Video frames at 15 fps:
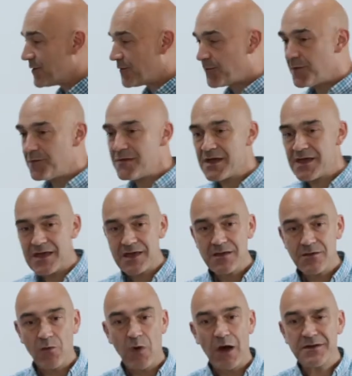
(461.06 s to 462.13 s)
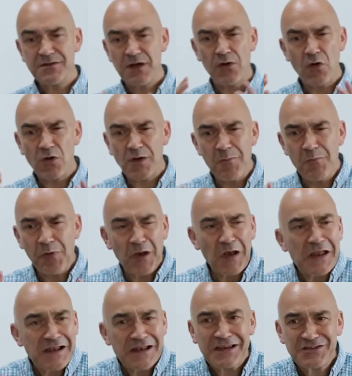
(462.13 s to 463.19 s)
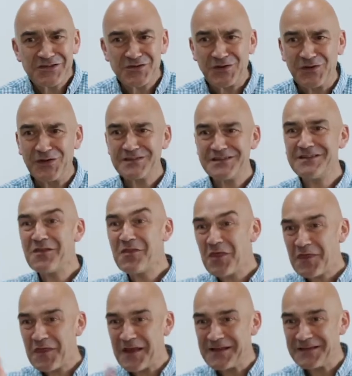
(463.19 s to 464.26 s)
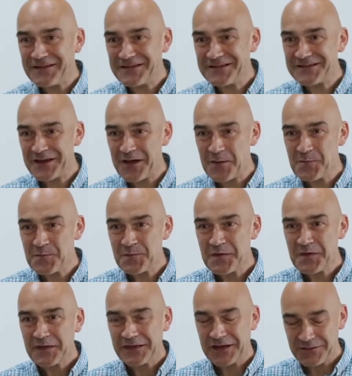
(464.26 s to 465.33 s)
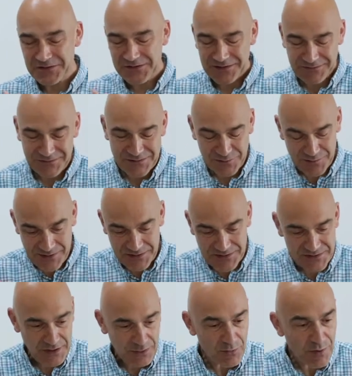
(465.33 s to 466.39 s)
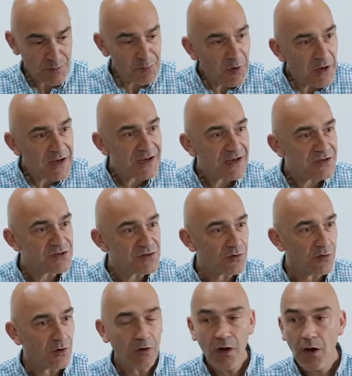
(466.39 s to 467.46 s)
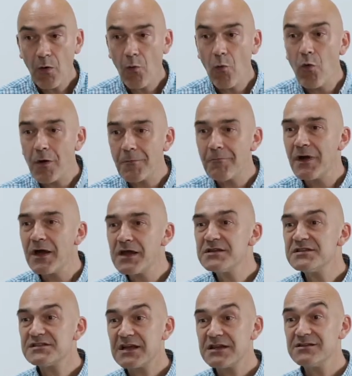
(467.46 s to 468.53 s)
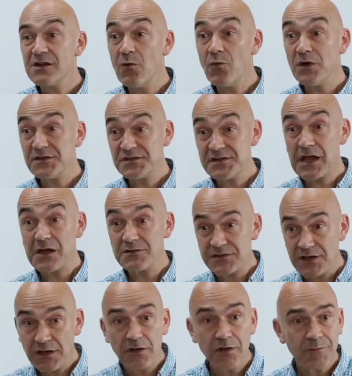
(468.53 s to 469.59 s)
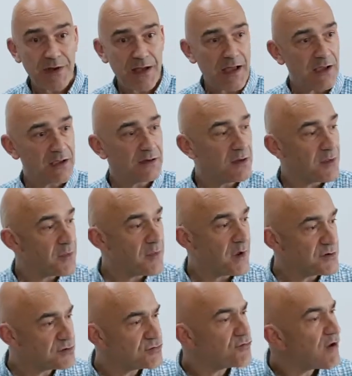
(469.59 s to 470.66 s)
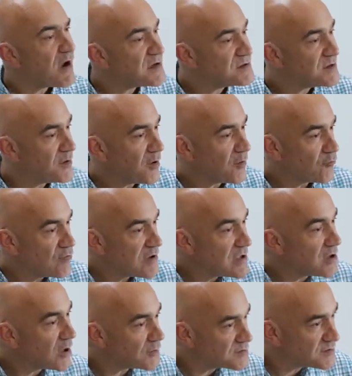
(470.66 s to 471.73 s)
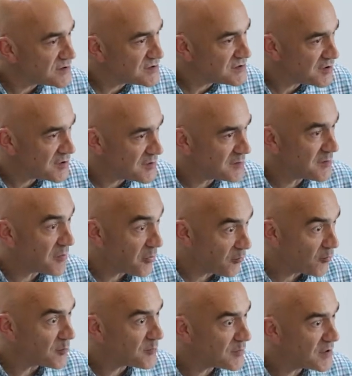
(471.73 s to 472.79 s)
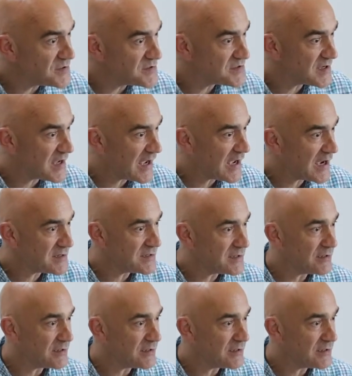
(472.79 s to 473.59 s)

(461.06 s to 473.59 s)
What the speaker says: for me, I'm not completely sure. It's another thing that I was talking about at the start. I'm not completely sure what my understanding was. Now, as I look back and I try to reconstitute the thought process I had